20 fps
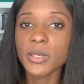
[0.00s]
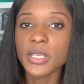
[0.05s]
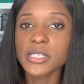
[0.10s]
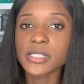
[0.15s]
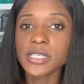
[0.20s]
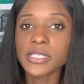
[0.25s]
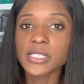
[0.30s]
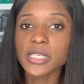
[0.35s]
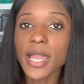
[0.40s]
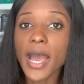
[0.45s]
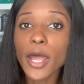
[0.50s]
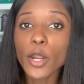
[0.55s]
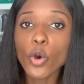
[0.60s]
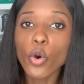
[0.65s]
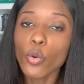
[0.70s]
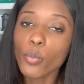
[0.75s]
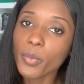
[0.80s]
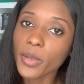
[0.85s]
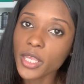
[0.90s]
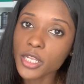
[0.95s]
because it's not
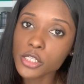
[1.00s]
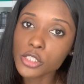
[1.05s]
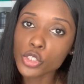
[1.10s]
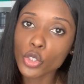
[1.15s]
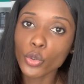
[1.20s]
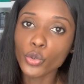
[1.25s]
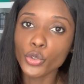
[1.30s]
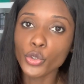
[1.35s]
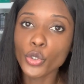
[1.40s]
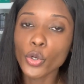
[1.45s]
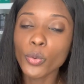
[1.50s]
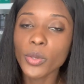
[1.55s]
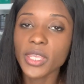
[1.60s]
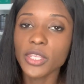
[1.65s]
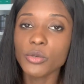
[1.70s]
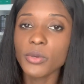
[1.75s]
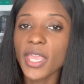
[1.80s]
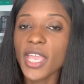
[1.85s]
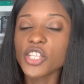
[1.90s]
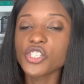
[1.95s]
open, so
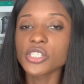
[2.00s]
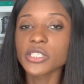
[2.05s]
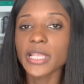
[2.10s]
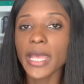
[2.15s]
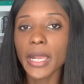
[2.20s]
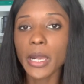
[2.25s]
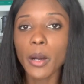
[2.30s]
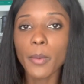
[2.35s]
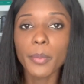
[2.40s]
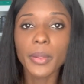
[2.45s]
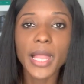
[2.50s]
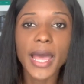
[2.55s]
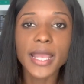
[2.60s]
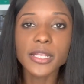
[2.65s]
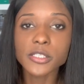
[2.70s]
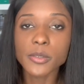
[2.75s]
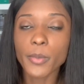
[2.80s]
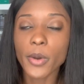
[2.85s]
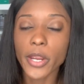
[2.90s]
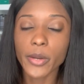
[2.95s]
you can't just like
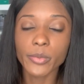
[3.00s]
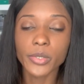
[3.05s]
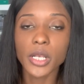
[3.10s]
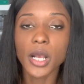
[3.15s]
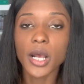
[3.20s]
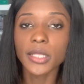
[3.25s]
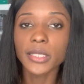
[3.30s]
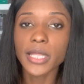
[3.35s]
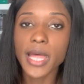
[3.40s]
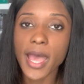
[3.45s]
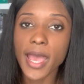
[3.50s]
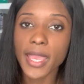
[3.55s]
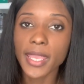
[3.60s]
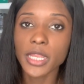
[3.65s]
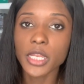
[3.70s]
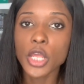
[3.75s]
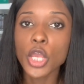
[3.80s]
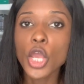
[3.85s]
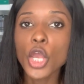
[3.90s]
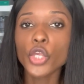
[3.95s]
apply to Barbary
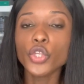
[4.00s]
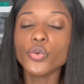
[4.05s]
online.